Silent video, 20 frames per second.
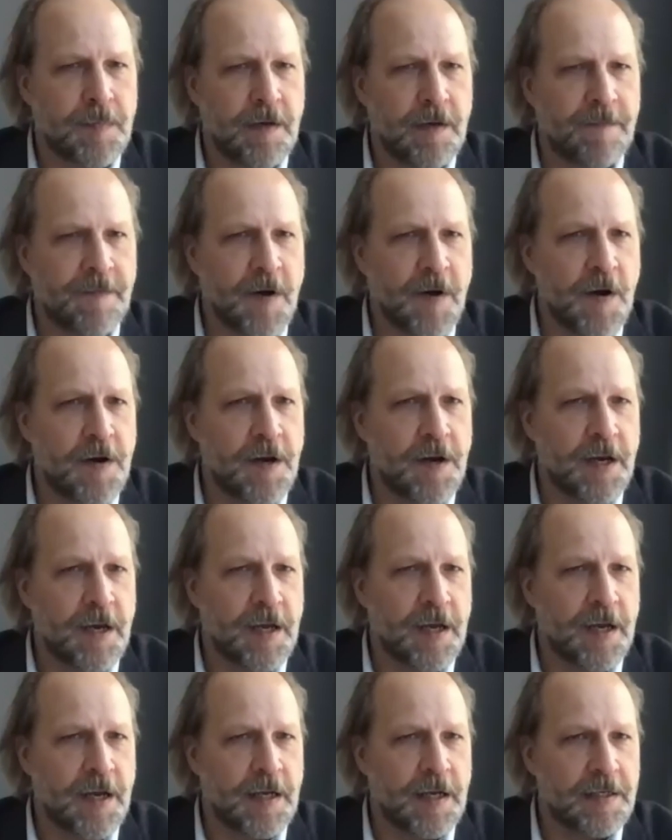Verna
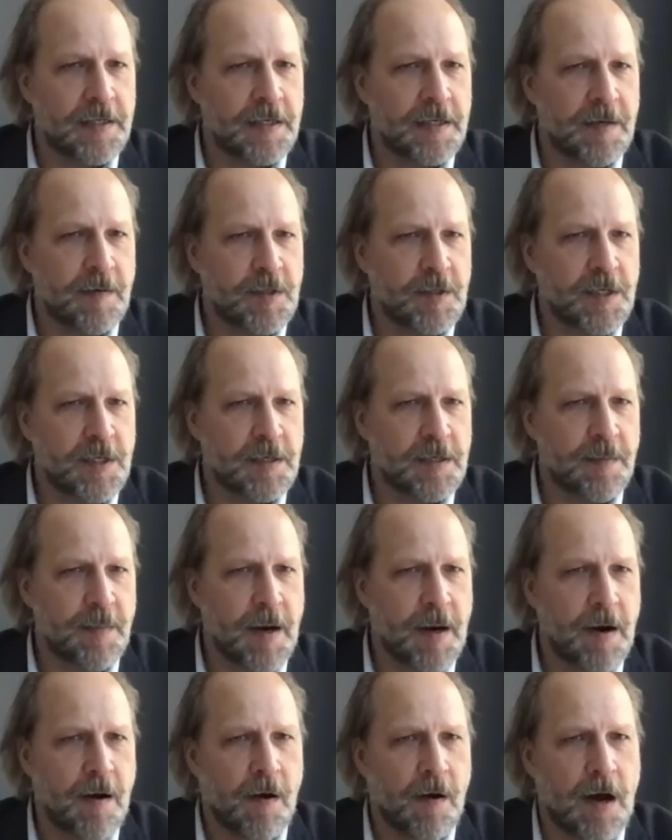in it, which is an
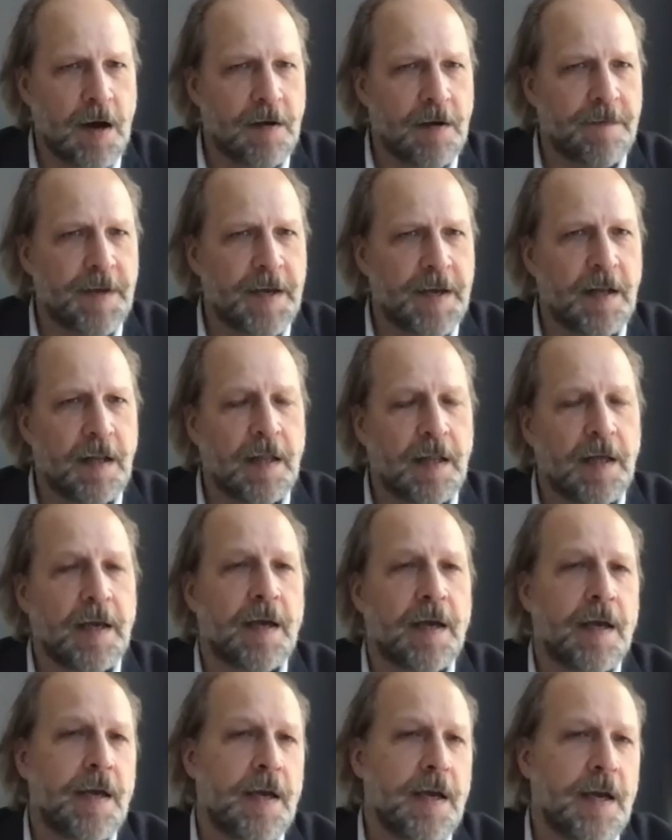Amaro out of Italy.
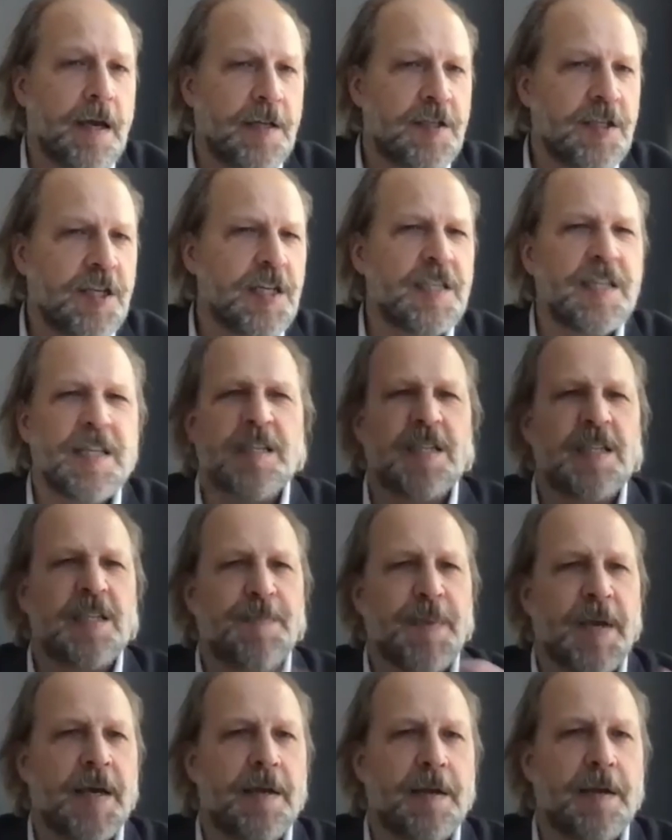It's just a
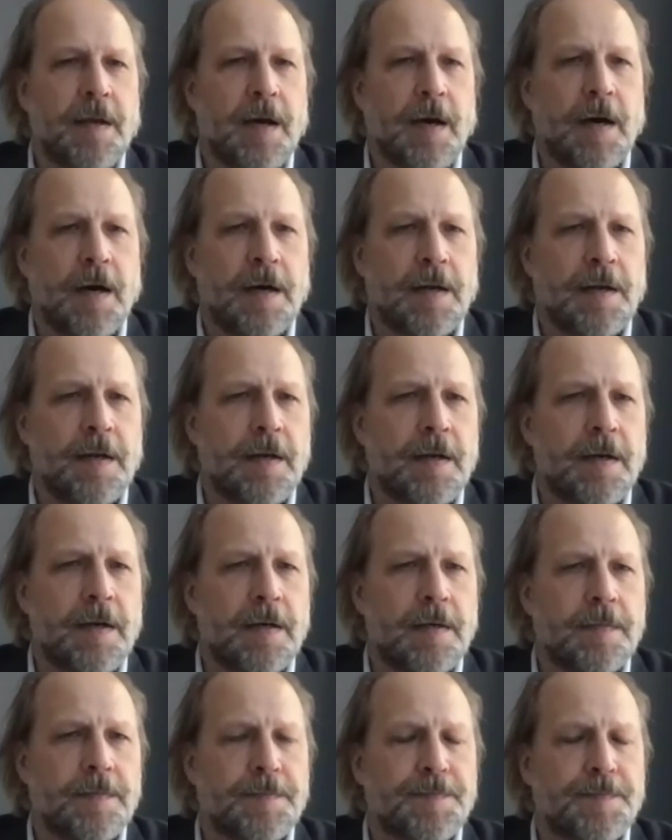spin on
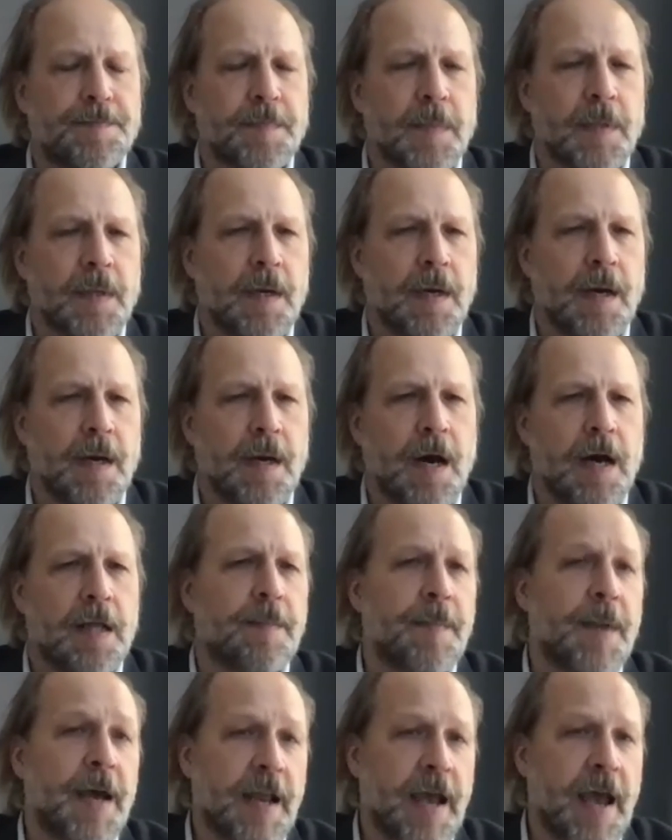the
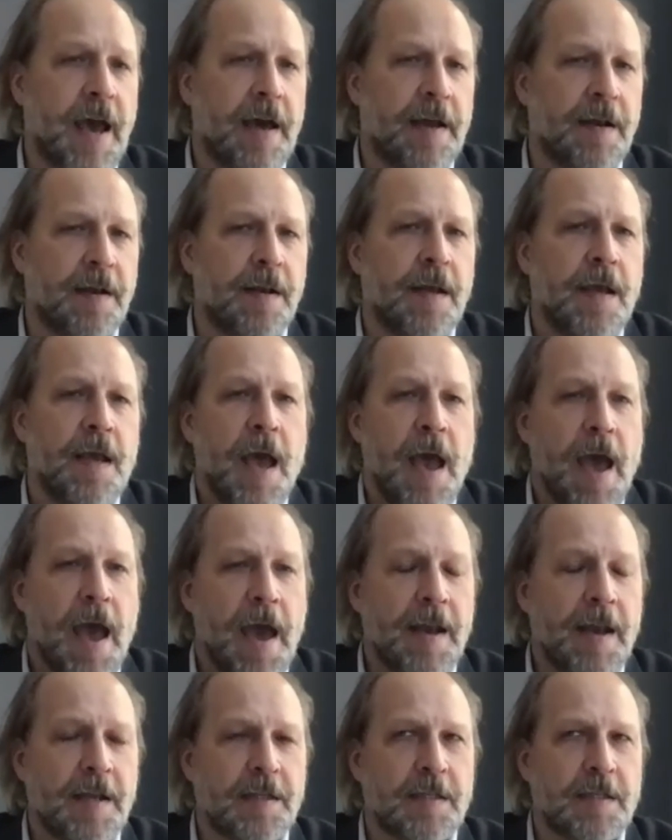Manhattan.
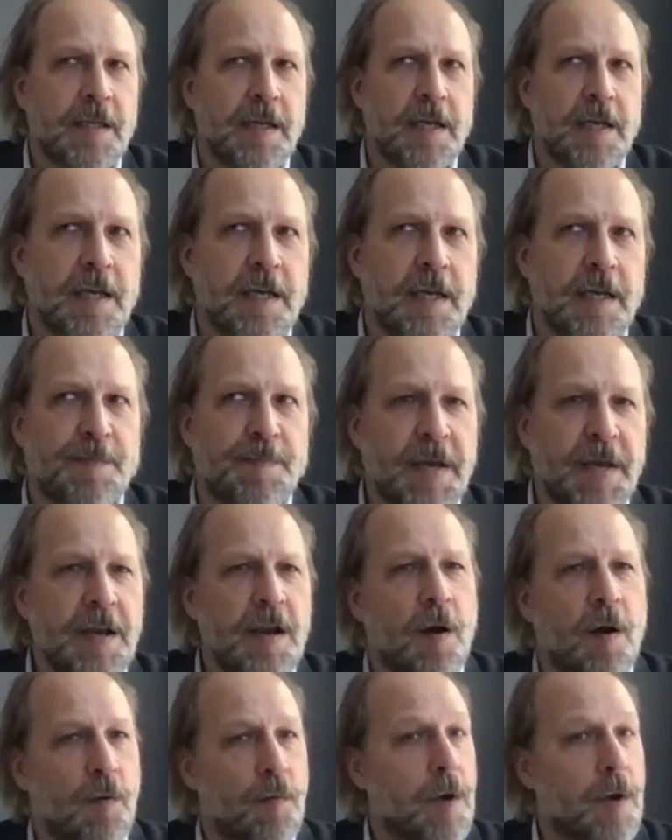And it's been
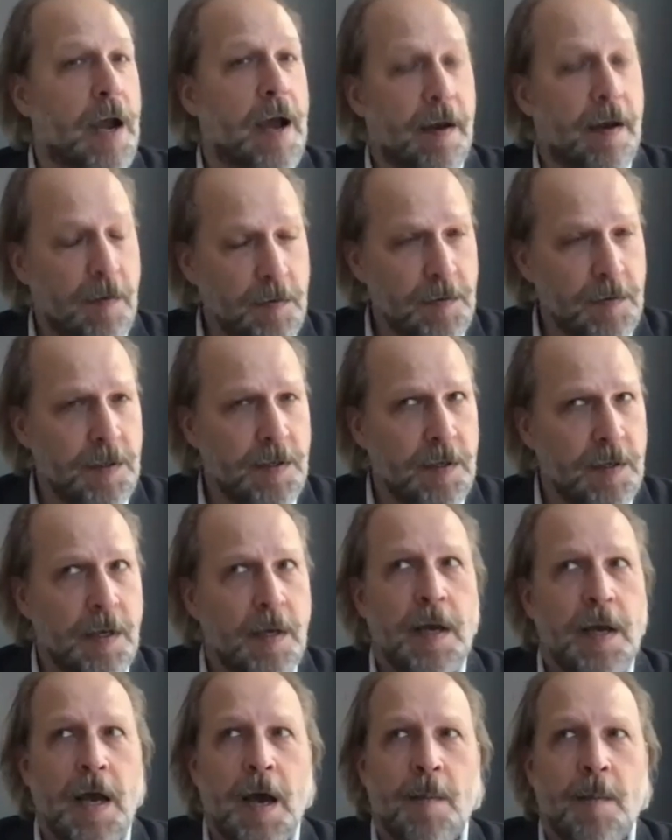around,
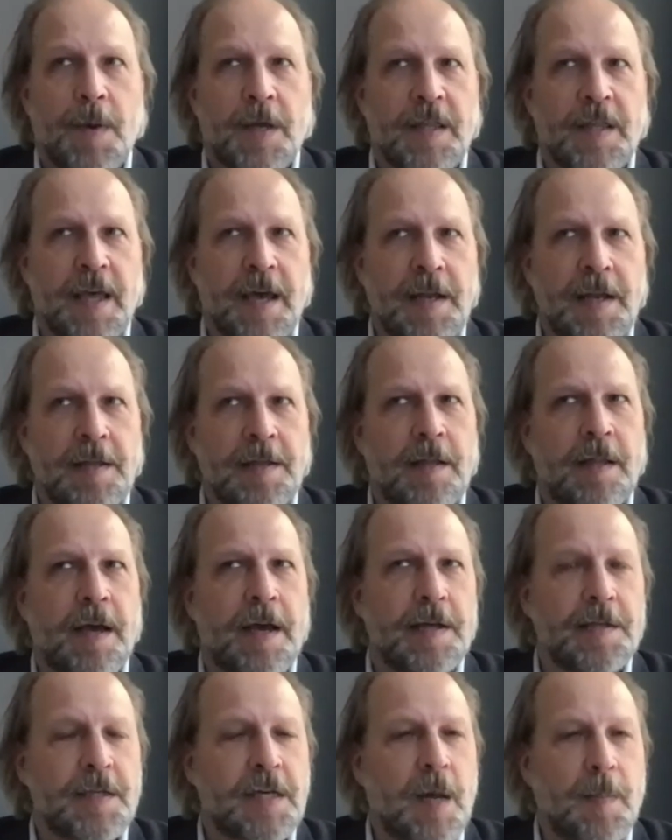but then in the
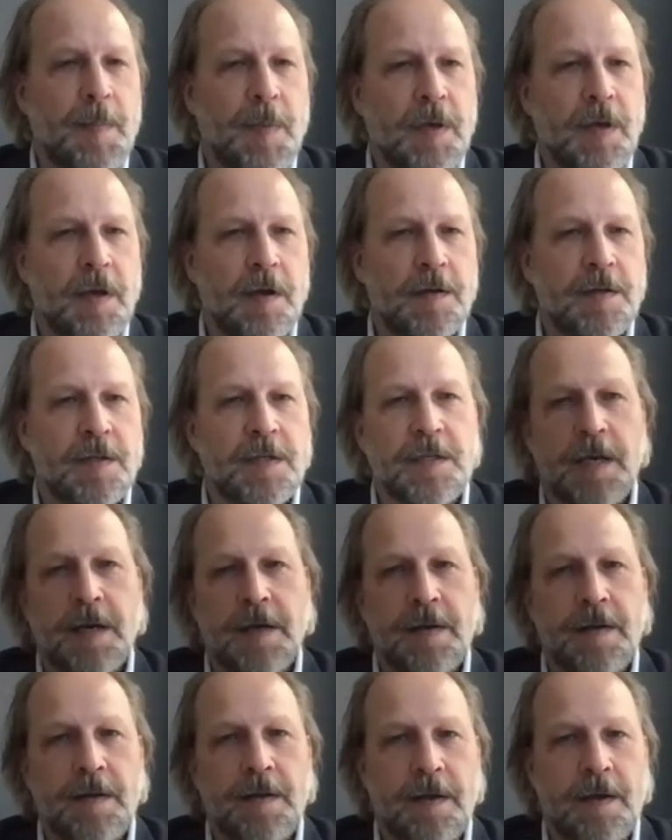last couple years,
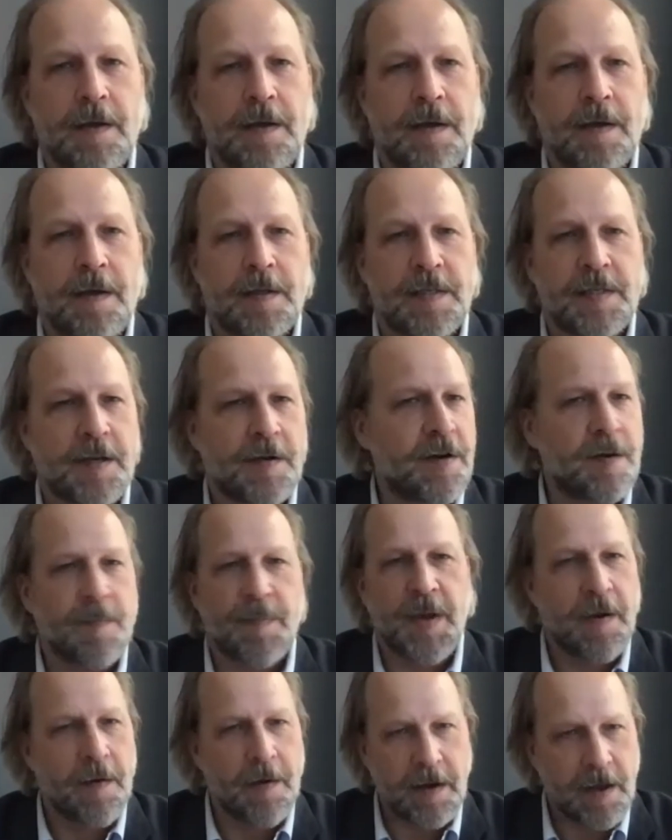suddenly it started
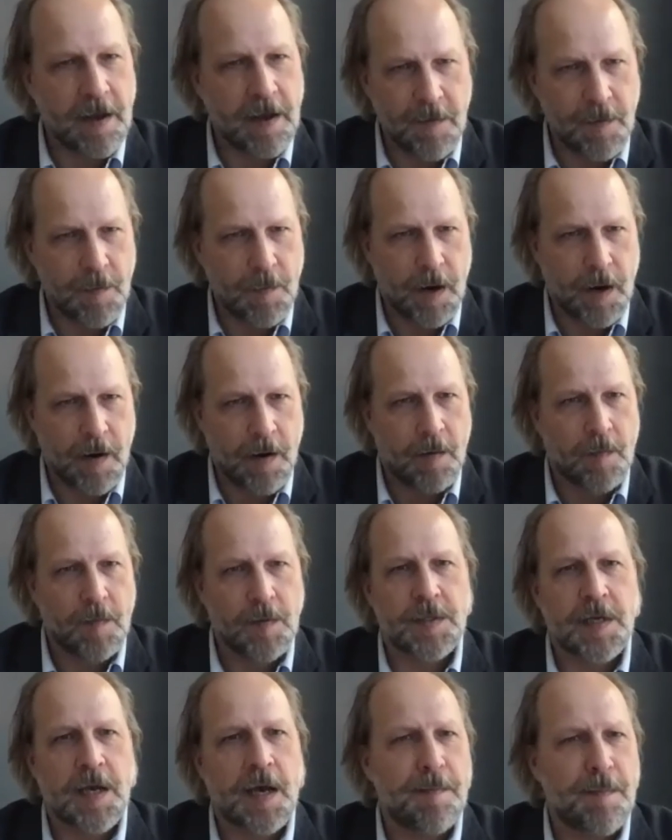appearing everywhere. It
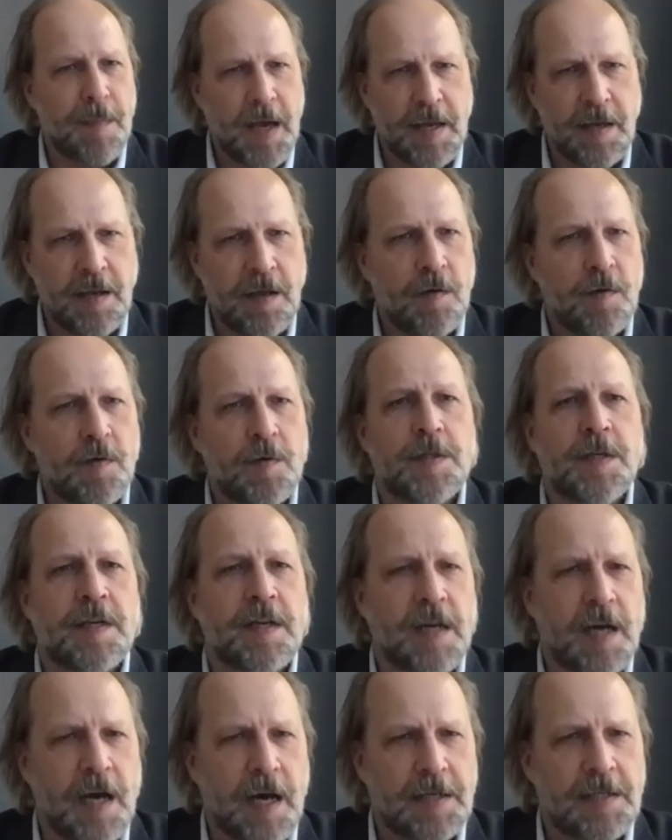was on menus
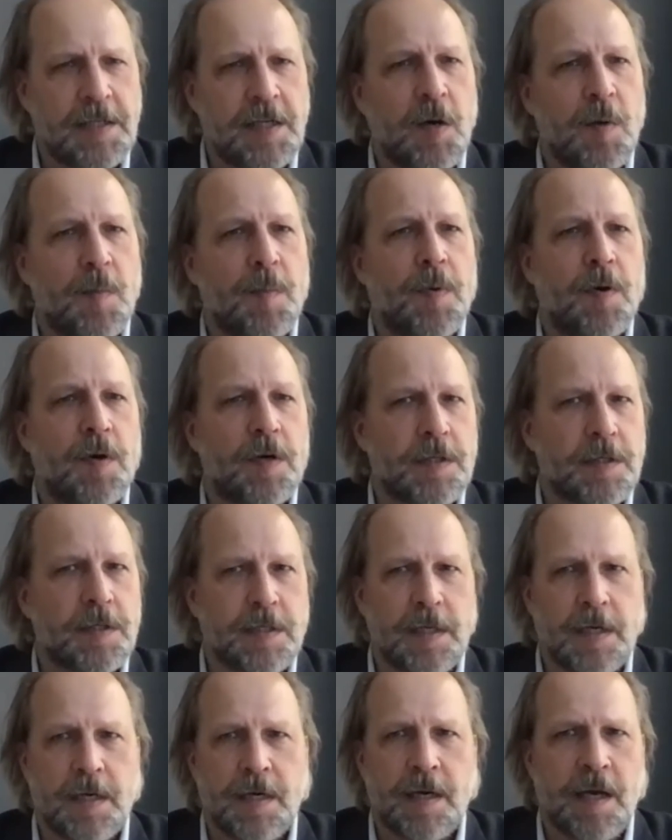and cocktail
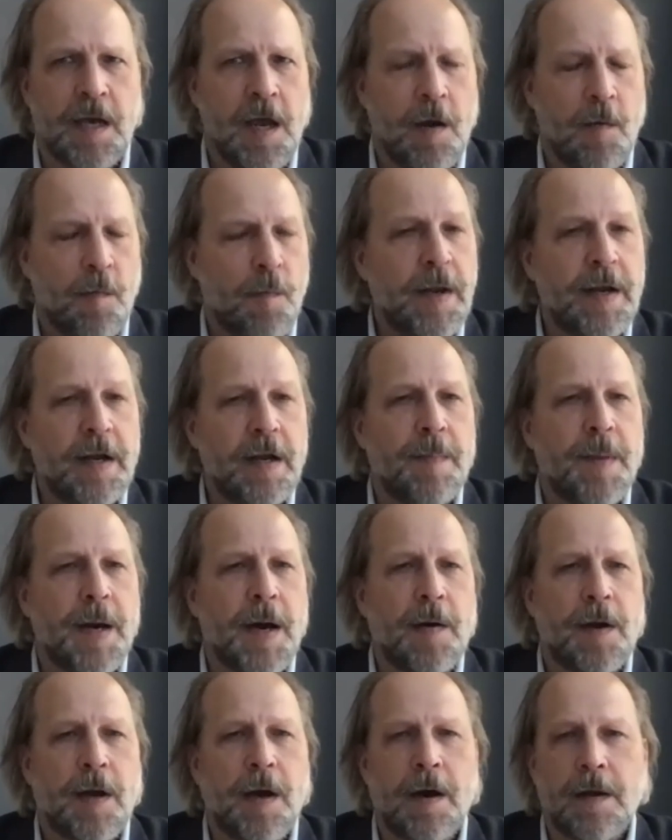books, written
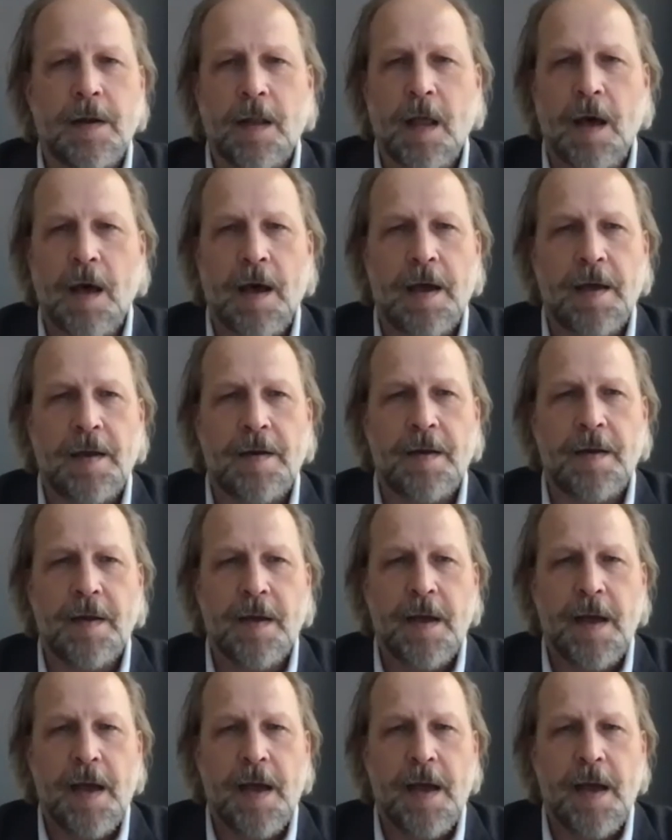about online.